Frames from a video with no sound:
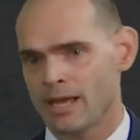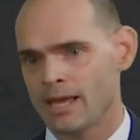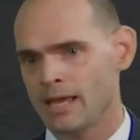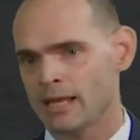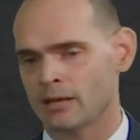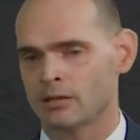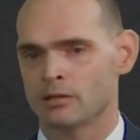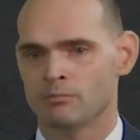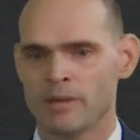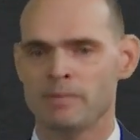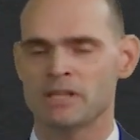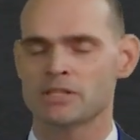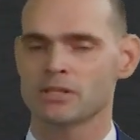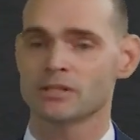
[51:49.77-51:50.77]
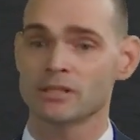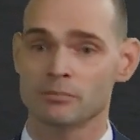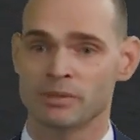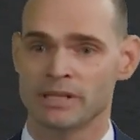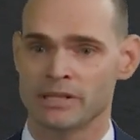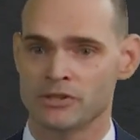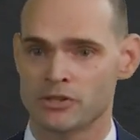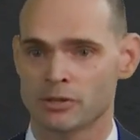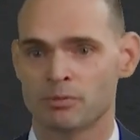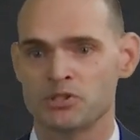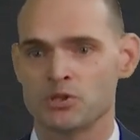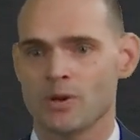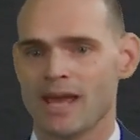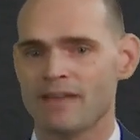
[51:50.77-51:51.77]
I don't know, maybe it's a little bit easier,
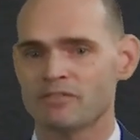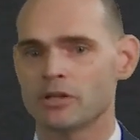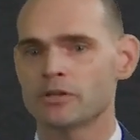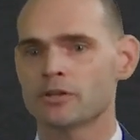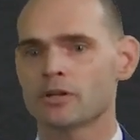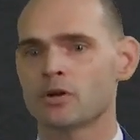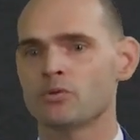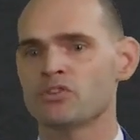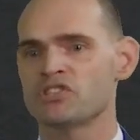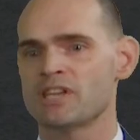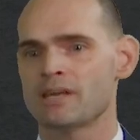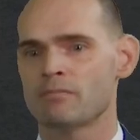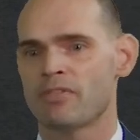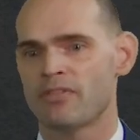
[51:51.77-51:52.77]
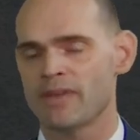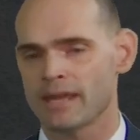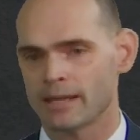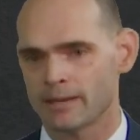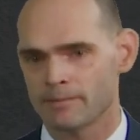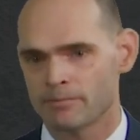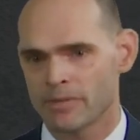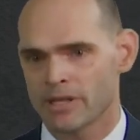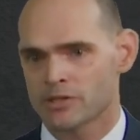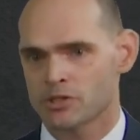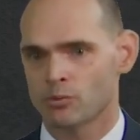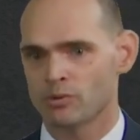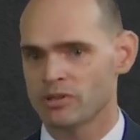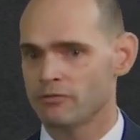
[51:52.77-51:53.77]
but you have to undergo the same thing.
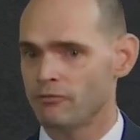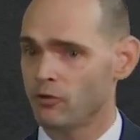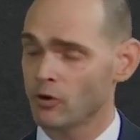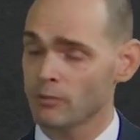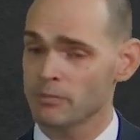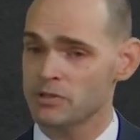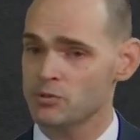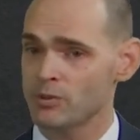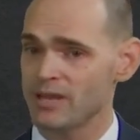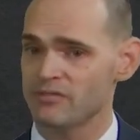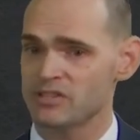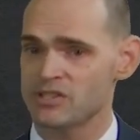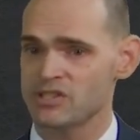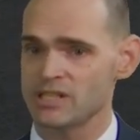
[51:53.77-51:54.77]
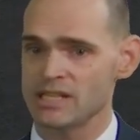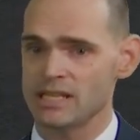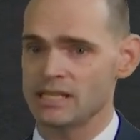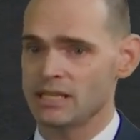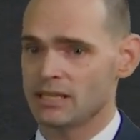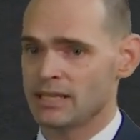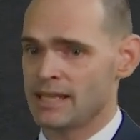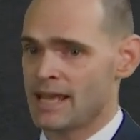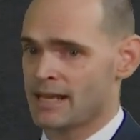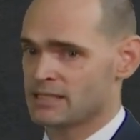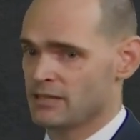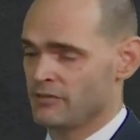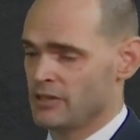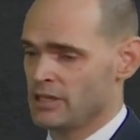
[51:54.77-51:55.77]
So with informants, we haven't seen the
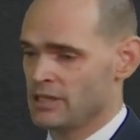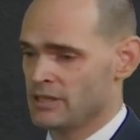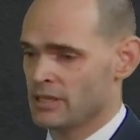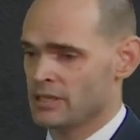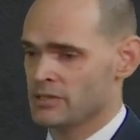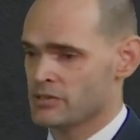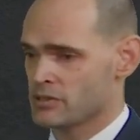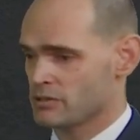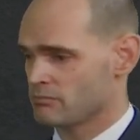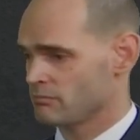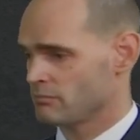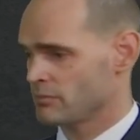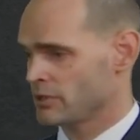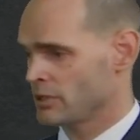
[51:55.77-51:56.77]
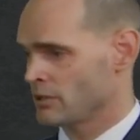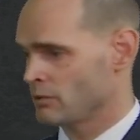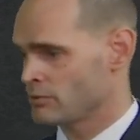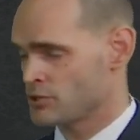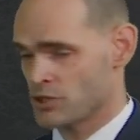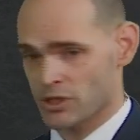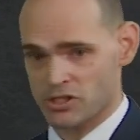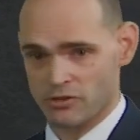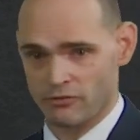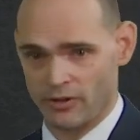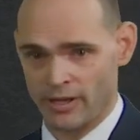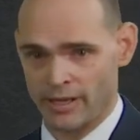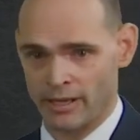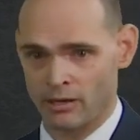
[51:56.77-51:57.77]
activity that is,
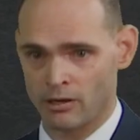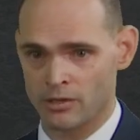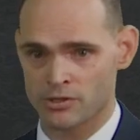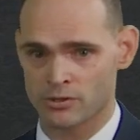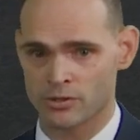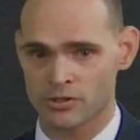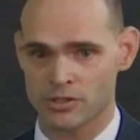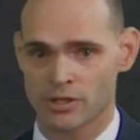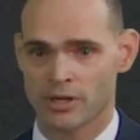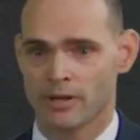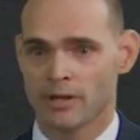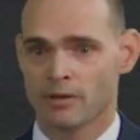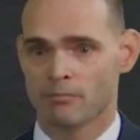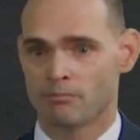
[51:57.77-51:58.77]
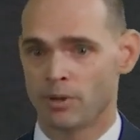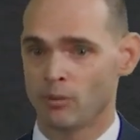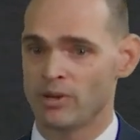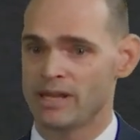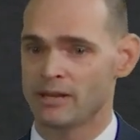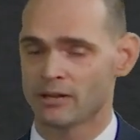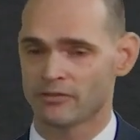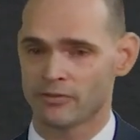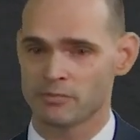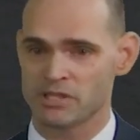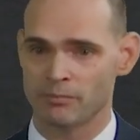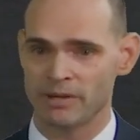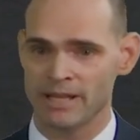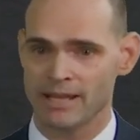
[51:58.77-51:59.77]
justifying our search, but we hear it from
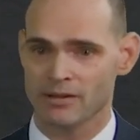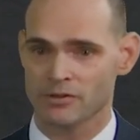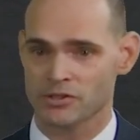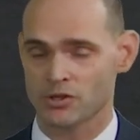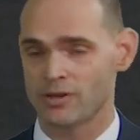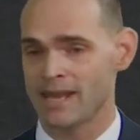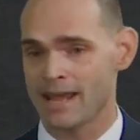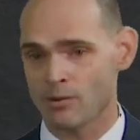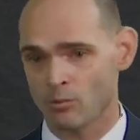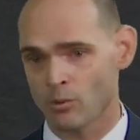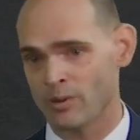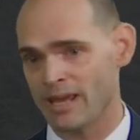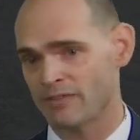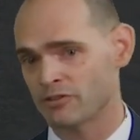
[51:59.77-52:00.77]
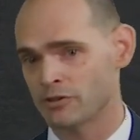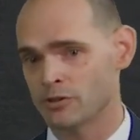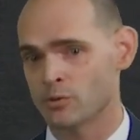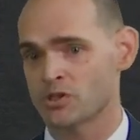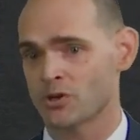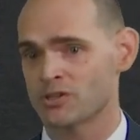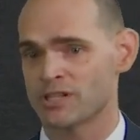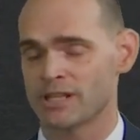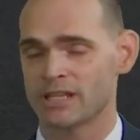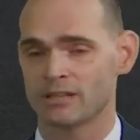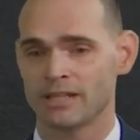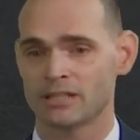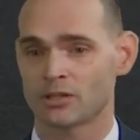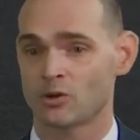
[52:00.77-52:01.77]
somebody else. So now what we have to do is
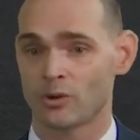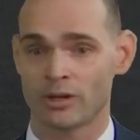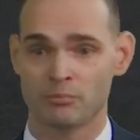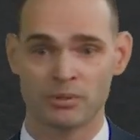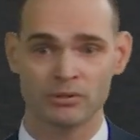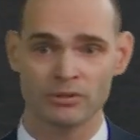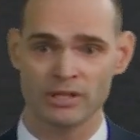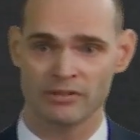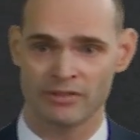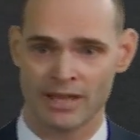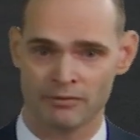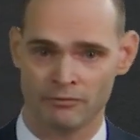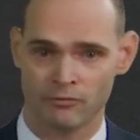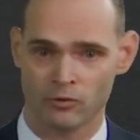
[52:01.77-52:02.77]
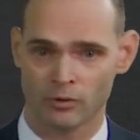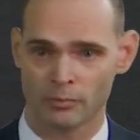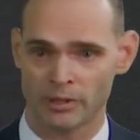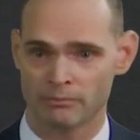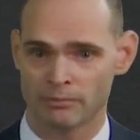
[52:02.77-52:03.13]
articulate the credibility of that informant.